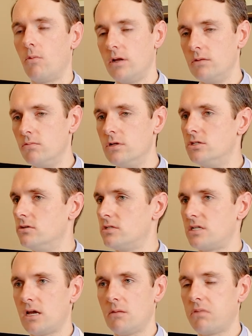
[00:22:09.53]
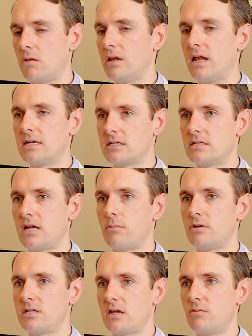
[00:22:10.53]
We do say probably less than
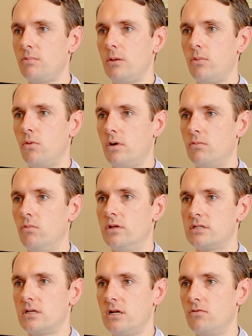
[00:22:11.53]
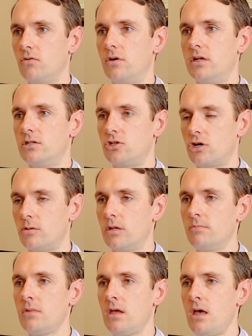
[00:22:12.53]
10% of people with sleeve will run into
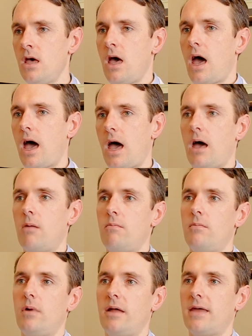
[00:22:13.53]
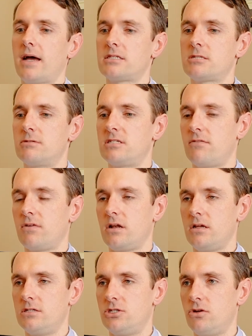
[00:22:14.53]
trouble. And that
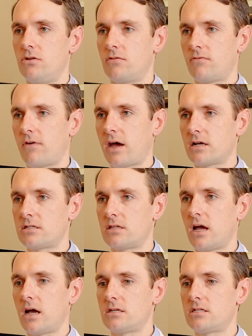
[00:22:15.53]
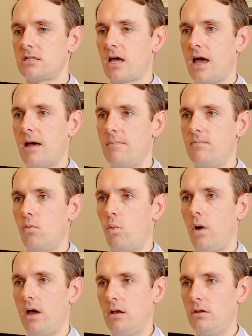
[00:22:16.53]
specifically is due to the fact that
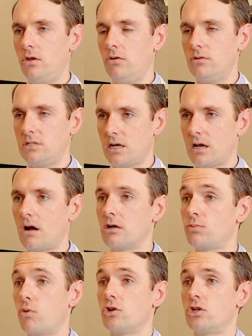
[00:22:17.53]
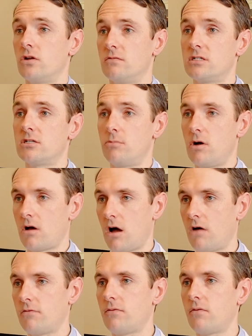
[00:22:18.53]
when you take a large portion of the stomach
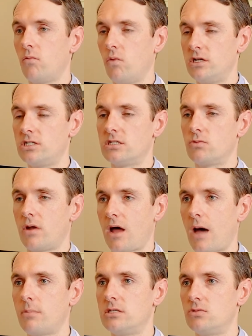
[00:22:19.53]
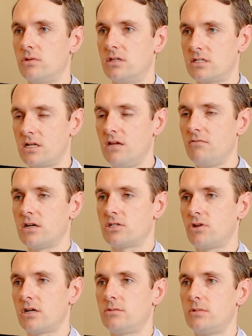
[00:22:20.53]
off, which is what happens with the sleeve
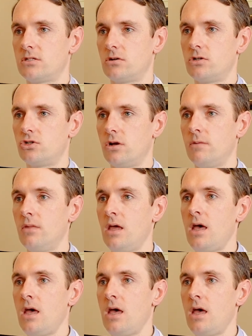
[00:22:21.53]
gastrectomy surgery,